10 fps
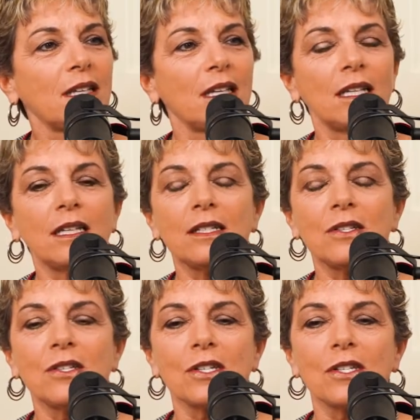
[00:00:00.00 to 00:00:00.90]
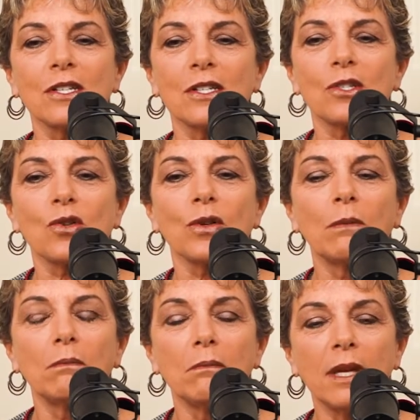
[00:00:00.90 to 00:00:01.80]
and it is just a
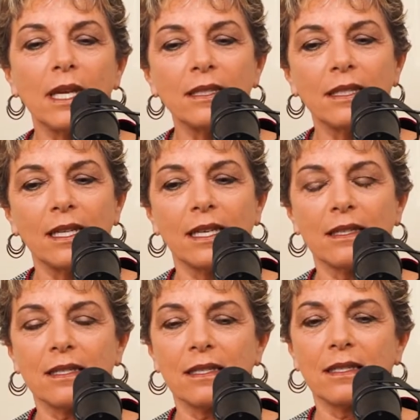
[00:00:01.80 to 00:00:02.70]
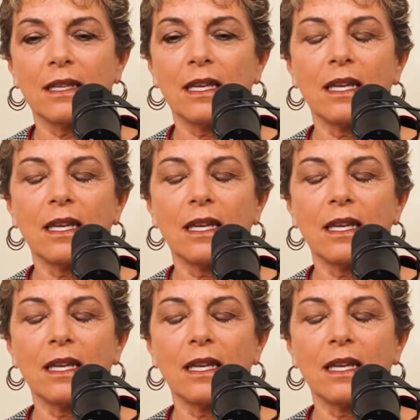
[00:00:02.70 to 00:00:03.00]
tremendous,